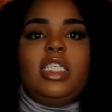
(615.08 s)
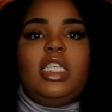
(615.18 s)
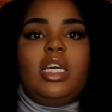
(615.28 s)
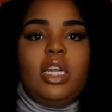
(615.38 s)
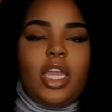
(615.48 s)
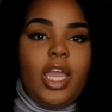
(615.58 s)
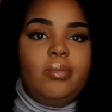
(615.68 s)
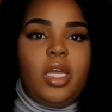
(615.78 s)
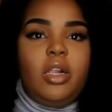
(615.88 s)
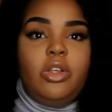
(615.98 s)
is it could have
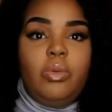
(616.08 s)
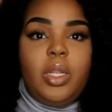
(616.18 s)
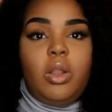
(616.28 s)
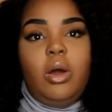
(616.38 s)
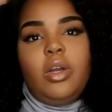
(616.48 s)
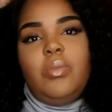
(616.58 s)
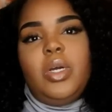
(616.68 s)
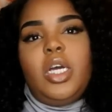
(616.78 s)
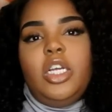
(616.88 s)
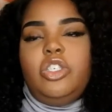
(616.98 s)
came down a little bit longer
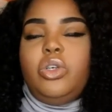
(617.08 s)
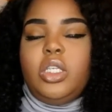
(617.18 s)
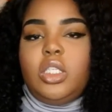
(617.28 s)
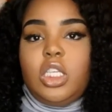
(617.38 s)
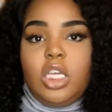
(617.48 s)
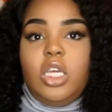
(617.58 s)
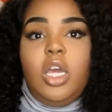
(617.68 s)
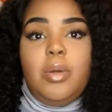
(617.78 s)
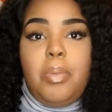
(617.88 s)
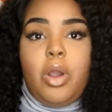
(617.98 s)
because you can
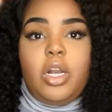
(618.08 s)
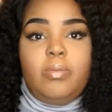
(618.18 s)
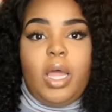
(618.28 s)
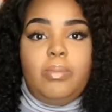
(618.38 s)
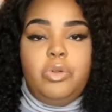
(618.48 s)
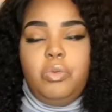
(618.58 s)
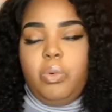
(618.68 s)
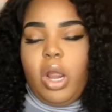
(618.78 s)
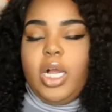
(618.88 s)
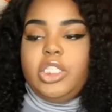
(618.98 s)
see part of my blue
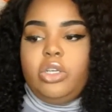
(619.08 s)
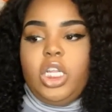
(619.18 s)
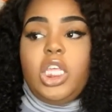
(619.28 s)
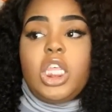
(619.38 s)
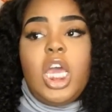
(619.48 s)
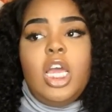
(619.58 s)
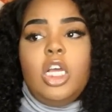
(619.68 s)
bra underneath.